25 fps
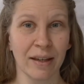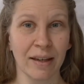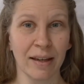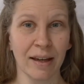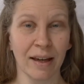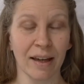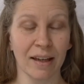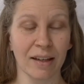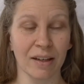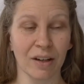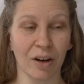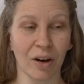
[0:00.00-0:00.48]

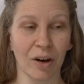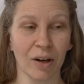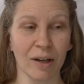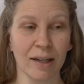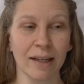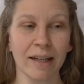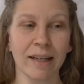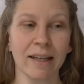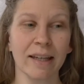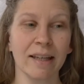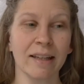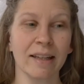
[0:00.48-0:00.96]
And
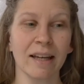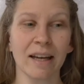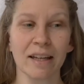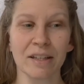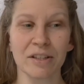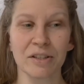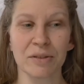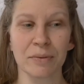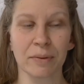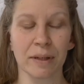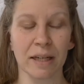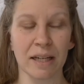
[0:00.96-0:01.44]
oddly,
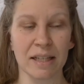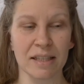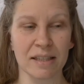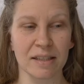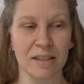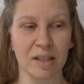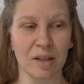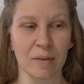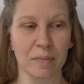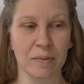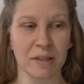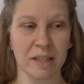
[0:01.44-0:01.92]
that's when I
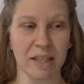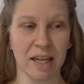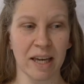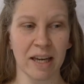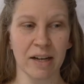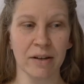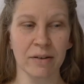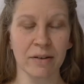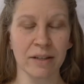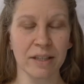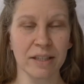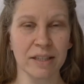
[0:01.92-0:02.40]
stopped
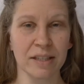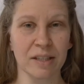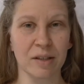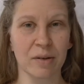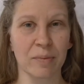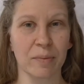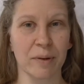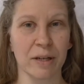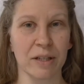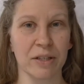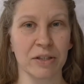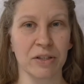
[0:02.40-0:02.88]
caring so
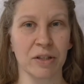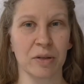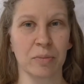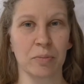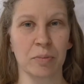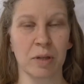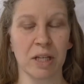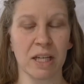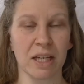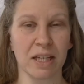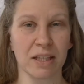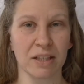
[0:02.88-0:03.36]
much and
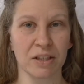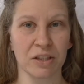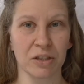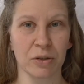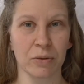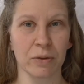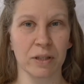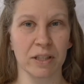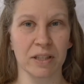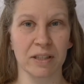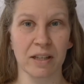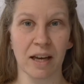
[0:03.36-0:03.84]
being
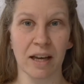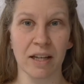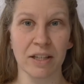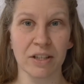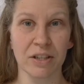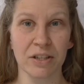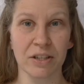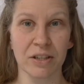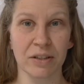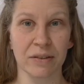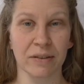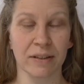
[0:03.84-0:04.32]
so
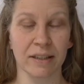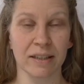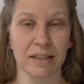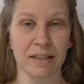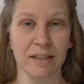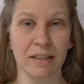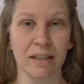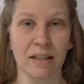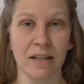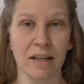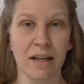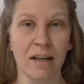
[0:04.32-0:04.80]
attached to
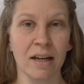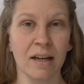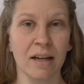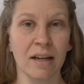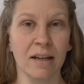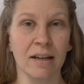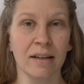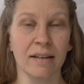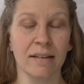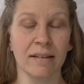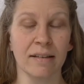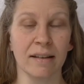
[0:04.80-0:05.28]
it
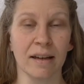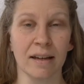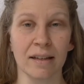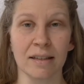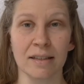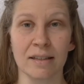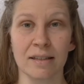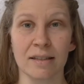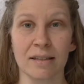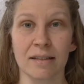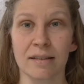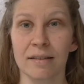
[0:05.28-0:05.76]

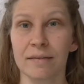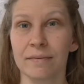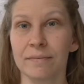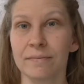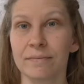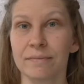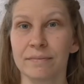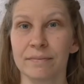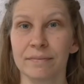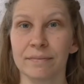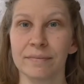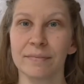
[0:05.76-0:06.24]
that
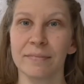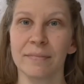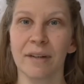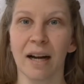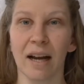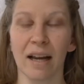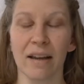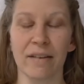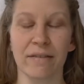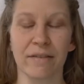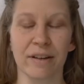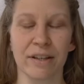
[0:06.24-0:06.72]

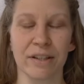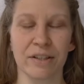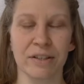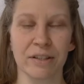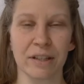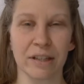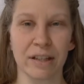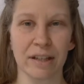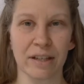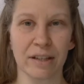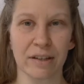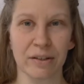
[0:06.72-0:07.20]
I
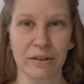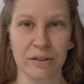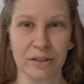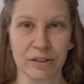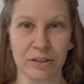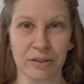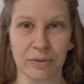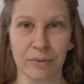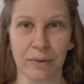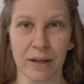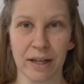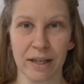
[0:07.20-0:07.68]
eventually
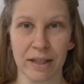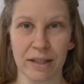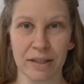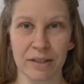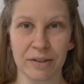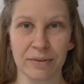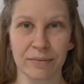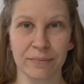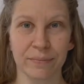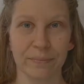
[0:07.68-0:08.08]
lost weight.